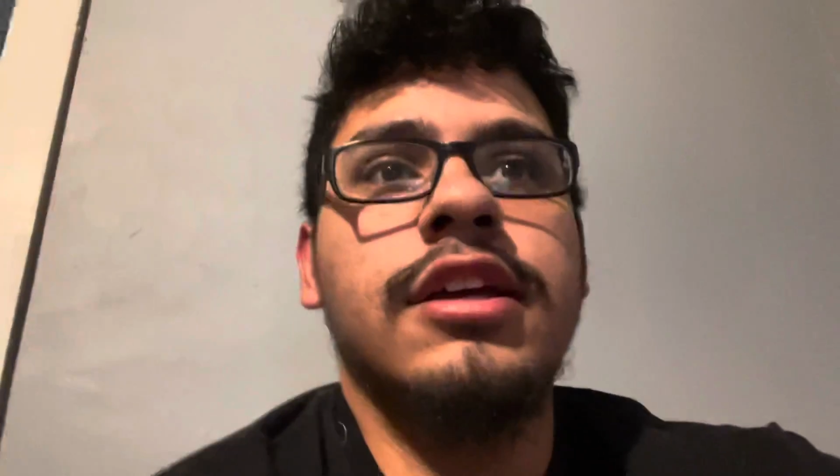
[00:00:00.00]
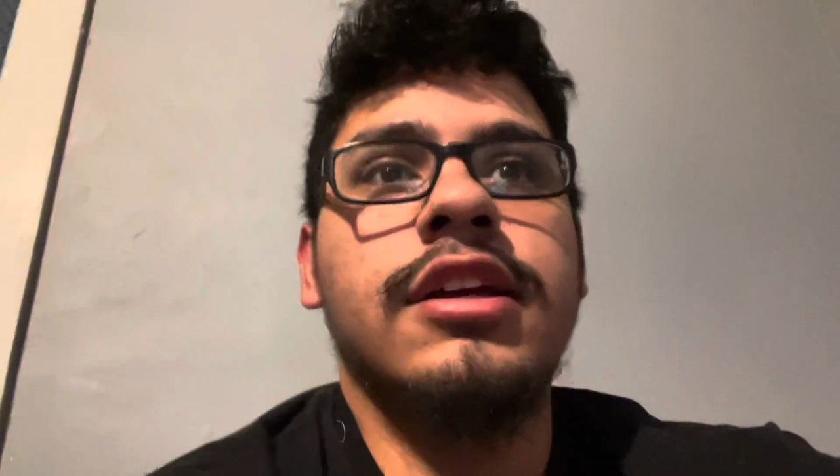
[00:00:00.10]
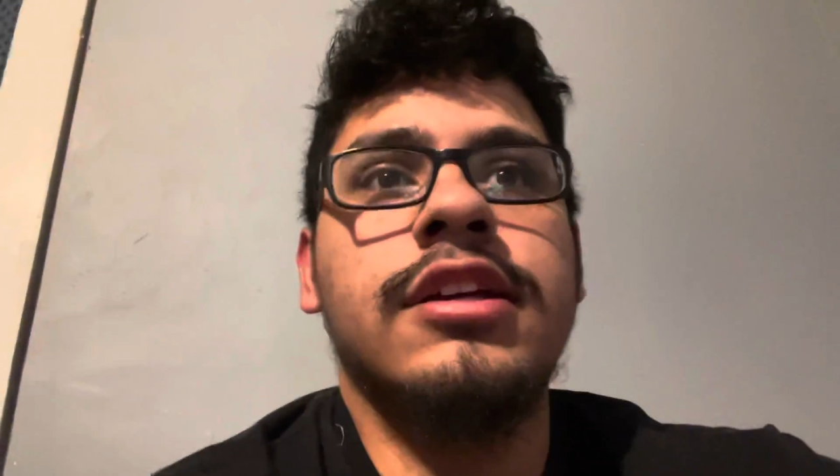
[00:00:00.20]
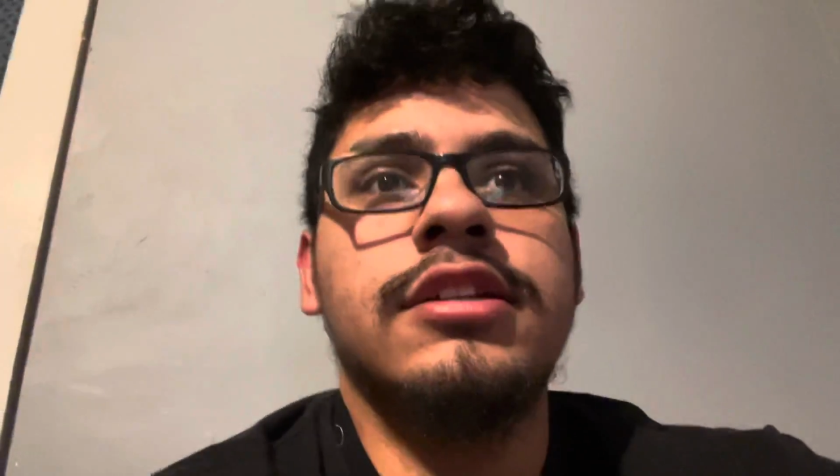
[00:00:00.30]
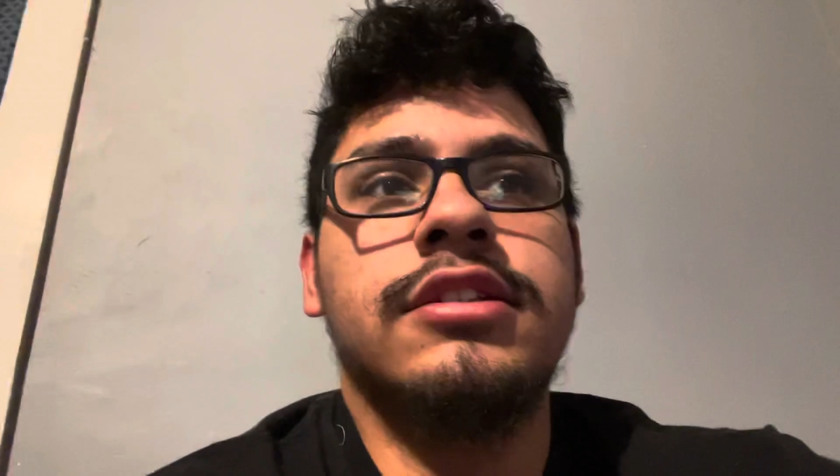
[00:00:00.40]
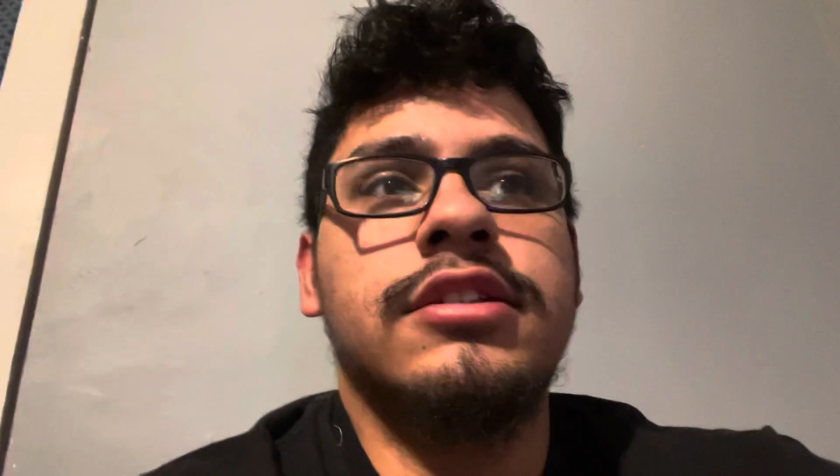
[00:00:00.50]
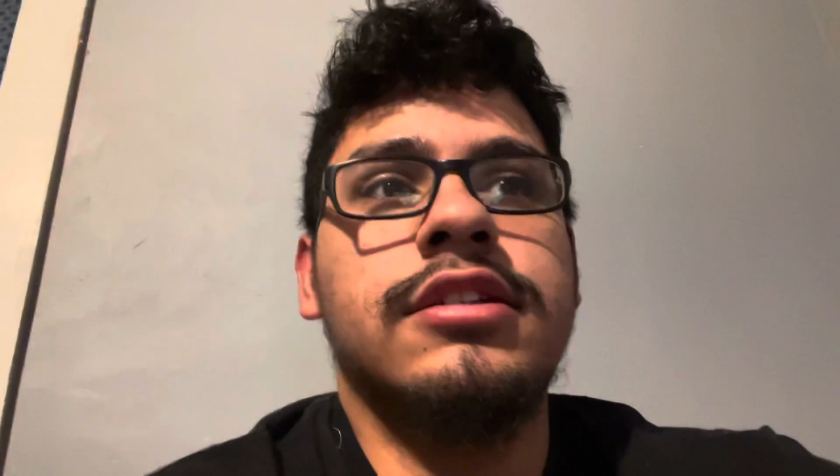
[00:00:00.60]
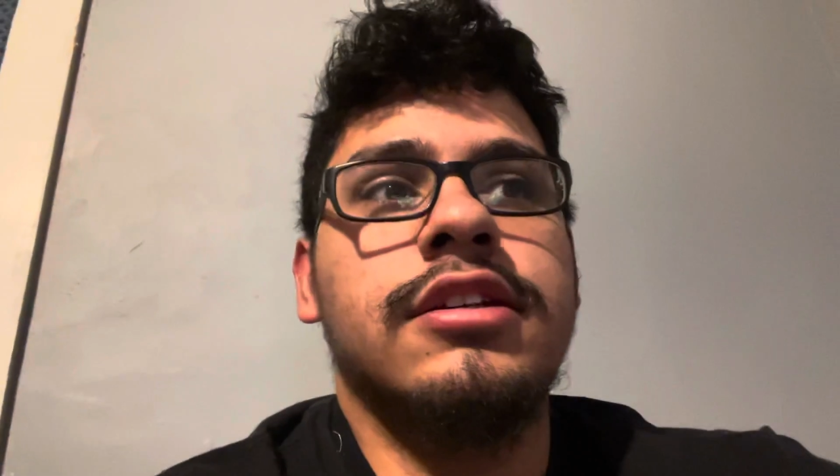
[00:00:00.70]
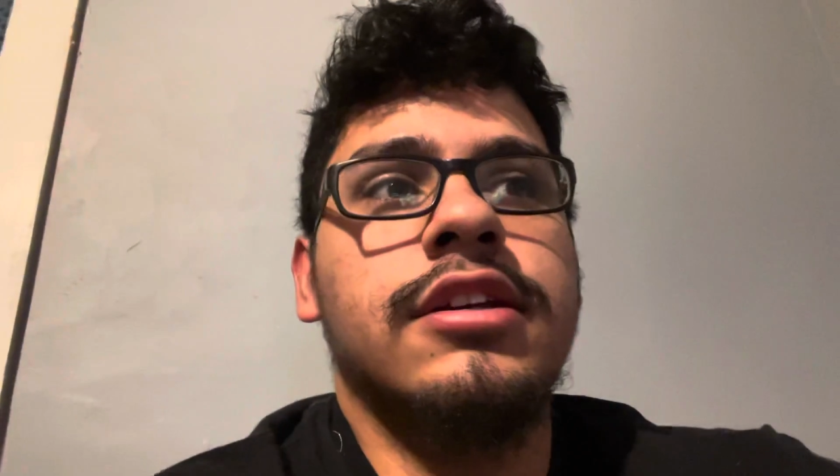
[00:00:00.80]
is